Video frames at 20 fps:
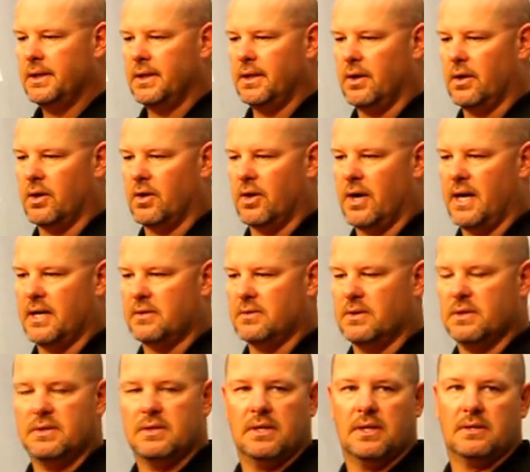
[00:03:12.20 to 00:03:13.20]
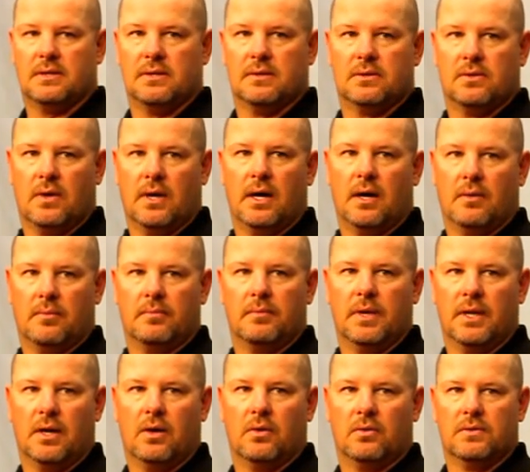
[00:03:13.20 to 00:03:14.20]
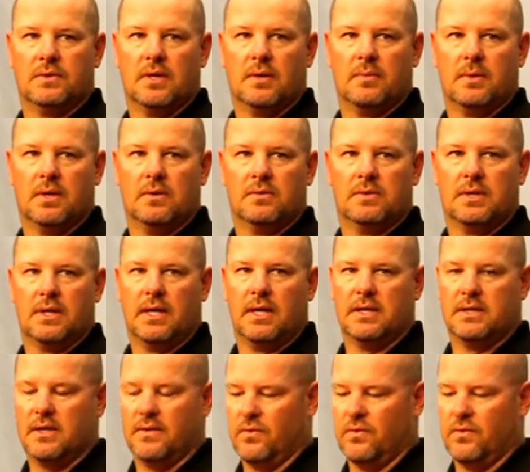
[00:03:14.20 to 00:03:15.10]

our graduate assistants will help, you know, on some of those things.